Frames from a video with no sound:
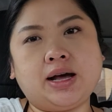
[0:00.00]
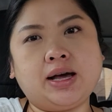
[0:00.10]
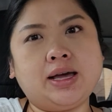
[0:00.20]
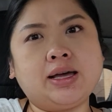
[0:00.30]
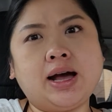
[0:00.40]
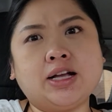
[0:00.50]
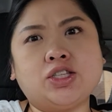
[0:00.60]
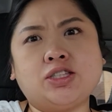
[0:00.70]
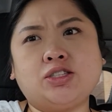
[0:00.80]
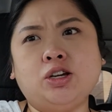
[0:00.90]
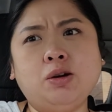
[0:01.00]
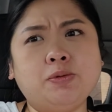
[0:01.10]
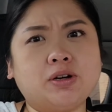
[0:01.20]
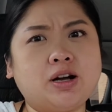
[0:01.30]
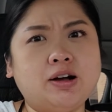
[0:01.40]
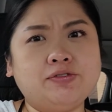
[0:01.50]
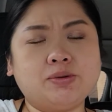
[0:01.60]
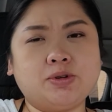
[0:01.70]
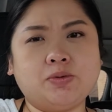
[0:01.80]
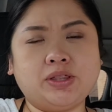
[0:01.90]
I got super
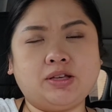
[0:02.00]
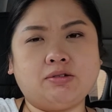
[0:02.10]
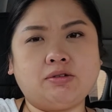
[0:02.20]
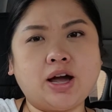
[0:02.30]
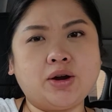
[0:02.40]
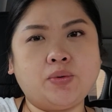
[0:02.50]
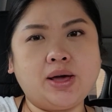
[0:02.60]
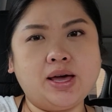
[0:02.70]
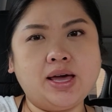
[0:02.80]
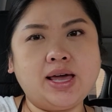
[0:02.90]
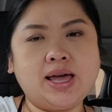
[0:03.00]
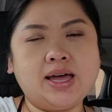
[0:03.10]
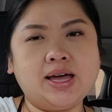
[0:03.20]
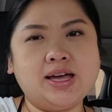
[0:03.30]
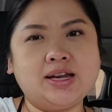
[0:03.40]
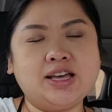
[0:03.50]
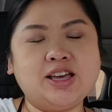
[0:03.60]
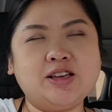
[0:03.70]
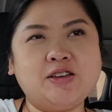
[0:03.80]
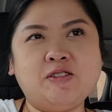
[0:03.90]
comfortable with it right away and
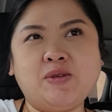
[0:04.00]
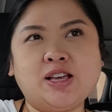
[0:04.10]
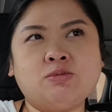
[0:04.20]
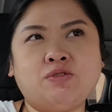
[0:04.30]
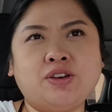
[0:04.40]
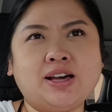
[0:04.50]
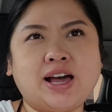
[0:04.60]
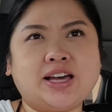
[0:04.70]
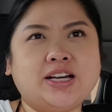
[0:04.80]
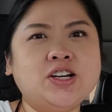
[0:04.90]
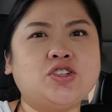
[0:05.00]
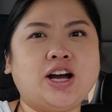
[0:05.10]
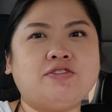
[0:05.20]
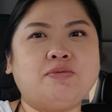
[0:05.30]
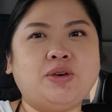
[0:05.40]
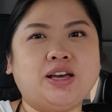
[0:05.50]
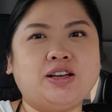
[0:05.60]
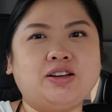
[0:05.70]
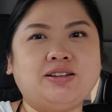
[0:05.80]
it, it makes me feel like I could drive a big